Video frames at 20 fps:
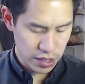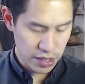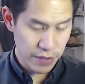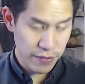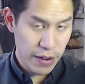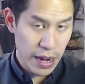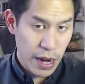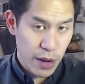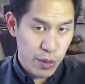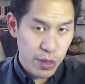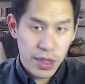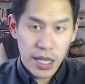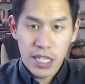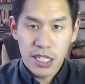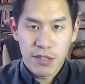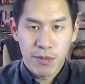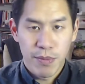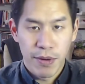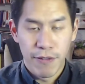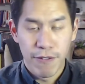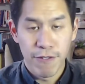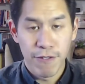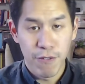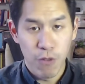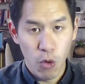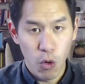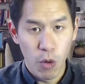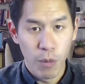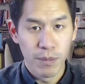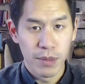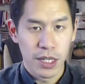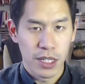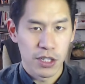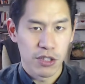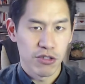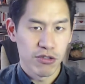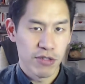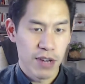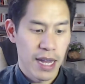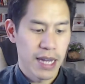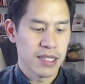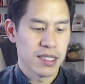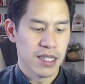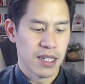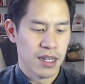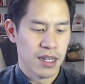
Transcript: of how things have been formed and created.